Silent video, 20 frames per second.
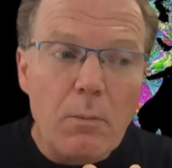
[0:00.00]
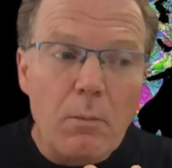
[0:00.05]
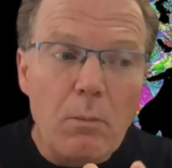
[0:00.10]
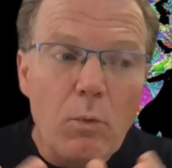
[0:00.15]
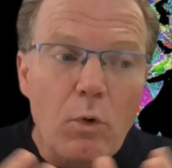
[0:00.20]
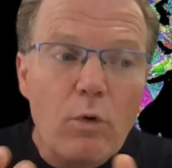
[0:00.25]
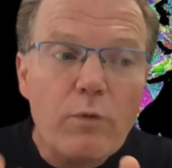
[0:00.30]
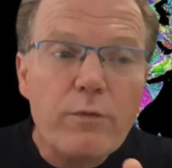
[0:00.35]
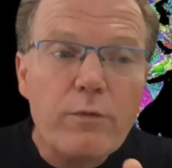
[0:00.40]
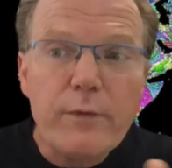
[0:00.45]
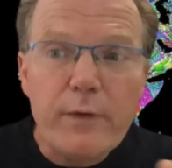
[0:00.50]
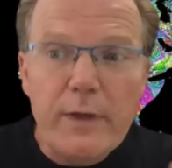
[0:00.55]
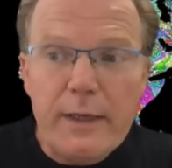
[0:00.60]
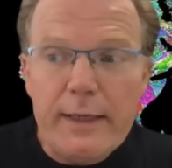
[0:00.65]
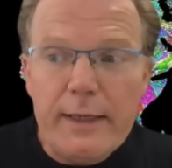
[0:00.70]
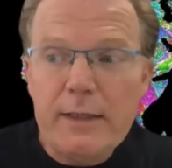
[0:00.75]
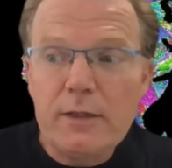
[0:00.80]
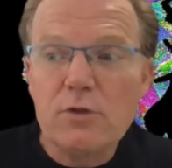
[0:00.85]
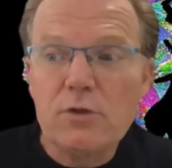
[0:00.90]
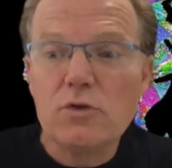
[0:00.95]
move
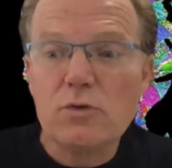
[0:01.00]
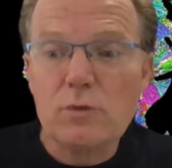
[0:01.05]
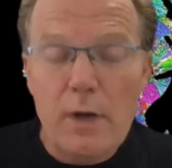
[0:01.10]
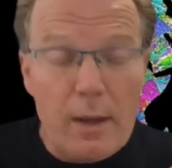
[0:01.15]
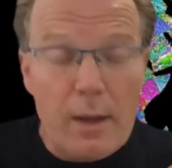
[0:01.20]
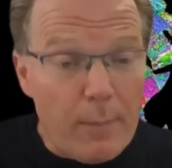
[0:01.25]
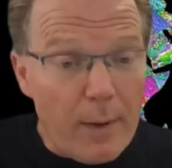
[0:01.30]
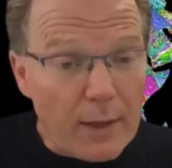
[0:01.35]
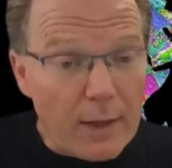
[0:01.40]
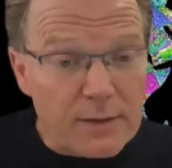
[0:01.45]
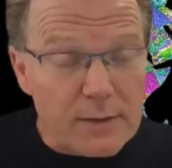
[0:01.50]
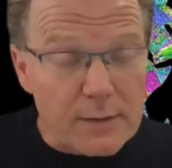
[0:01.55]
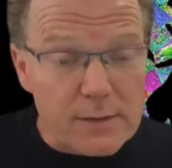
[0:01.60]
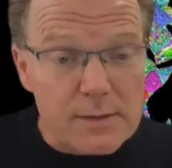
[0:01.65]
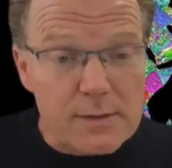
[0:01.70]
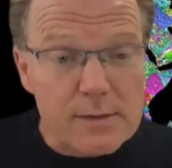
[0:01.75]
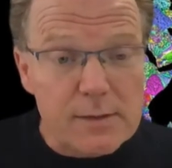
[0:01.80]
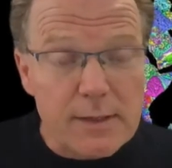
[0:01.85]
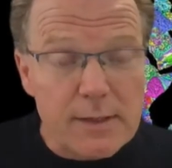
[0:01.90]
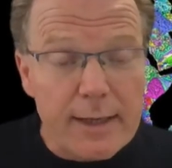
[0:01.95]
into
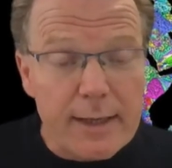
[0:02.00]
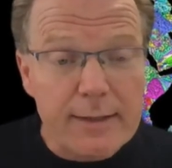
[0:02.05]
abundance?